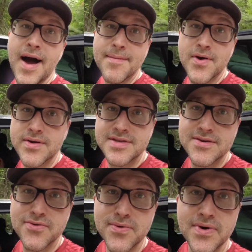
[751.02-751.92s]
I'm going
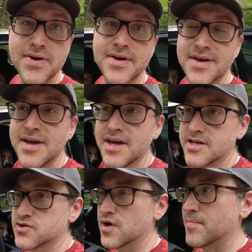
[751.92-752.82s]
to
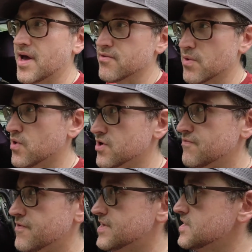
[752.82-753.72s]
enjoy my
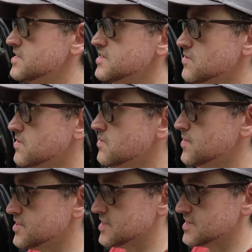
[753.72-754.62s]
reward for this,
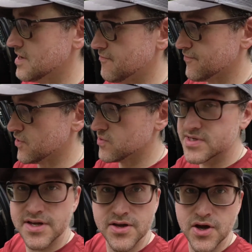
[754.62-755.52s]
which is a
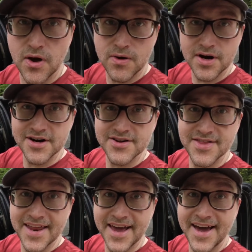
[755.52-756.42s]
frozen Go-Gurt
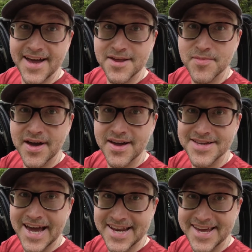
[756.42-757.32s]
that I had in my
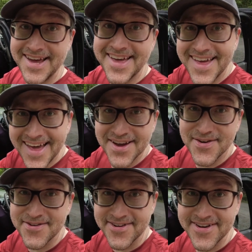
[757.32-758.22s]
Yeti
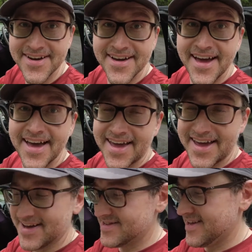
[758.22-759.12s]
cooler.
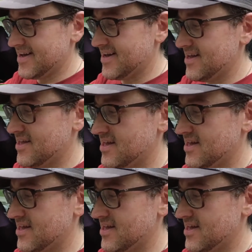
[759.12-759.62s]
And uh,